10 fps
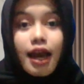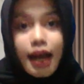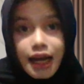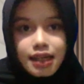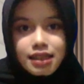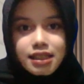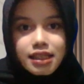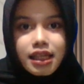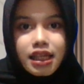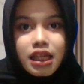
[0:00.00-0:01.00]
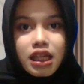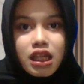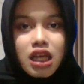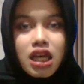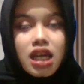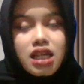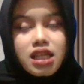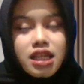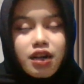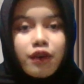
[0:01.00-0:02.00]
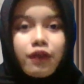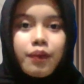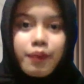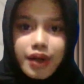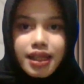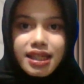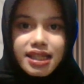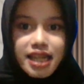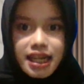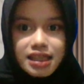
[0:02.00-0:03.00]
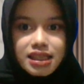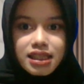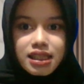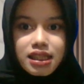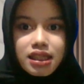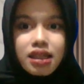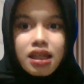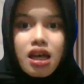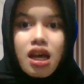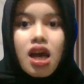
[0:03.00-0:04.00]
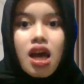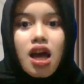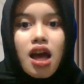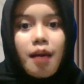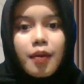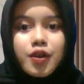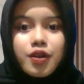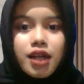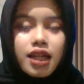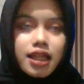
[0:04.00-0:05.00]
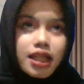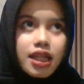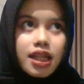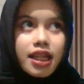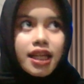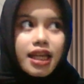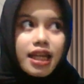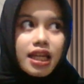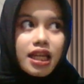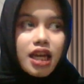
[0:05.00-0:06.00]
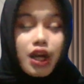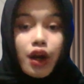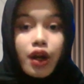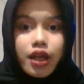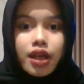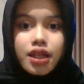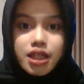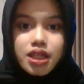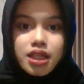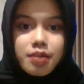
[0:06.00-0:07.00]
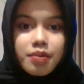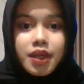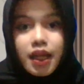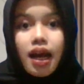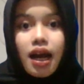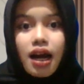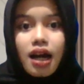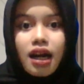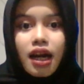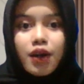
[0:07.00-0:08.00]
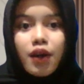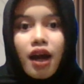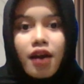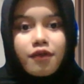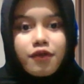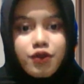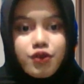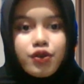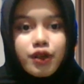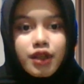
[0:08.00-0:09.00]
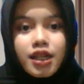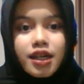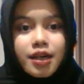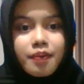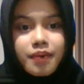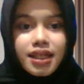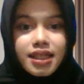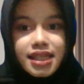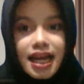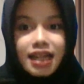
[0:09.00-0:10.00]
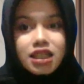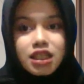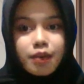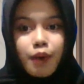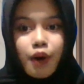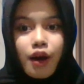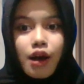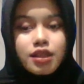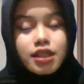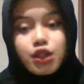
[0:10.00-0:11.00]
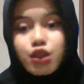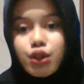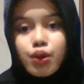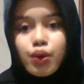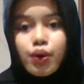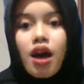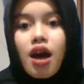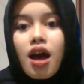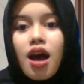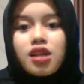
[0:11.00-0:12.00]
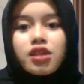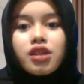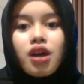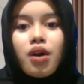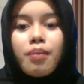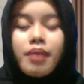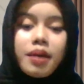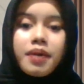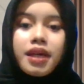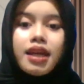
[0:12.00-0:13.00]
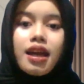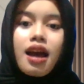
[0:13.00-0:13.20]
accent instead of British accent. I'm actually a little get annoyed, but yeah, I do have to learn British accent pronounce it too. So maybe